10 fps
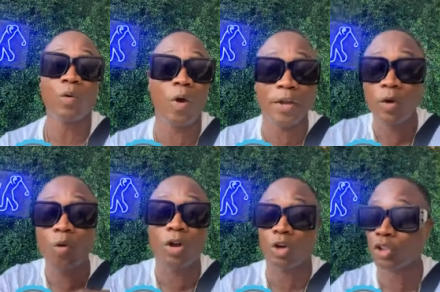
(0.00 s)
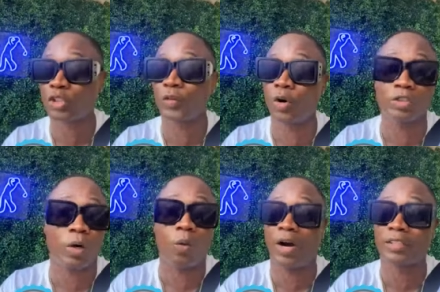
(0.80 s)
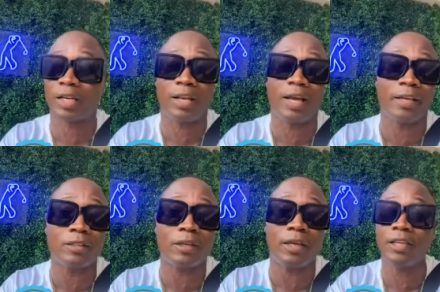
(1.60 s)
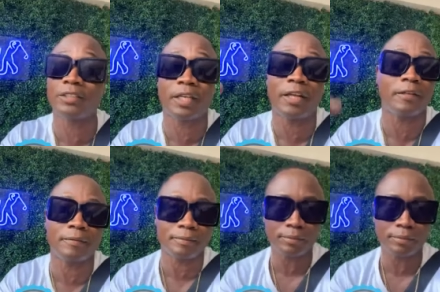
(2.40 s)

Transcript: Why the whole country be out of water, light, internet?